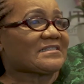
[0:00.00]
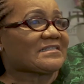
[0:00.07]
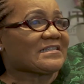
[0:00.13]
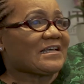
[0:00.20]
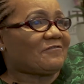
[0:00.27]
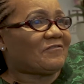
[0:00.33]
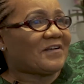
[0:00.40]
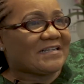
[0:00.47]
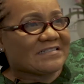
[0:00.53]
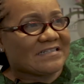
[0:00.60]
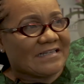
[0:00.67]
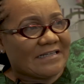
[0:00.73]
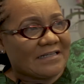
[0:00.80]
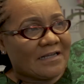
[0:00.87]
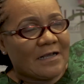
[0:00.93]

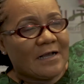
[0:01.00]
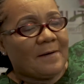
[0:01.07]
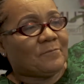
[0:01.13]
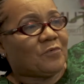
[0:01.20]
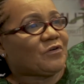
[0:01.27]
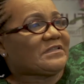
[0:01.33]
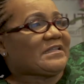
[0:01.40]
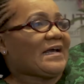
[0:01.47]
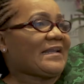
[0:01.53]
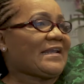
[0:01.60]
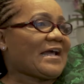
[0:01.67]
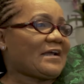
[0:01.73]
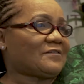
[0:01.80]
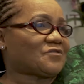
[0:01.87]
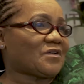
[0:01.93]
selflessly put their
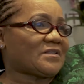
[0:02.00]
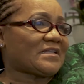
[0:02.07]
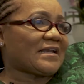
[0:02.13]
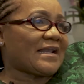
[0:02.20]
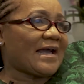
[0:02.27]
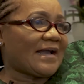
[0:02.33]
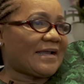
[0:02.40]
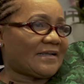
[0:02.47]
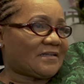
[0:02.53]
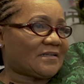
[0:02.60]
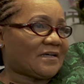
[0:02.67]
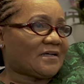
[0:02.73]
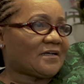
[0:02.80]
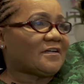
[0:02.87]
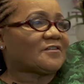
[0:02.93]
lives on the
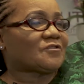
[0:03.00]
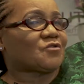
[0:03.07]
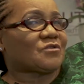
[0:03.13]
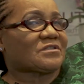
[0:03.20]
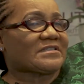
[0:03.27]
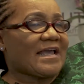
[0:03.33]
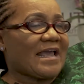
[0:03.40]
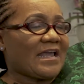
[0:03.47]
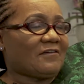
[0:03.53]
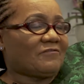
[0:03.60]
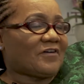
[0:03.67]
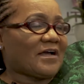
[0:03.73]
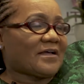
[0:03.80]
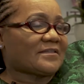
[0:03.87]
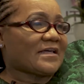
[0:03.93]
line to
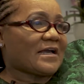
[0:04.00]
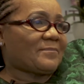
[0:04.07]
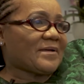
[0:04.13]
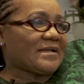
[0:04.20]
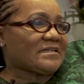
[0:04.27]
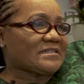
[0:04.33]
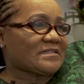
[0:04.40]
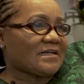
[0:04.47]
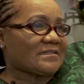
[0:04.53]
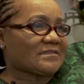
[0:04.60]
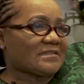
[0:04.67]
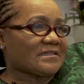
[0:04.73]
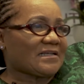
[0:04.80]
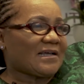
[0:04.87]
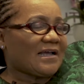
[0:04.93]
save their patients.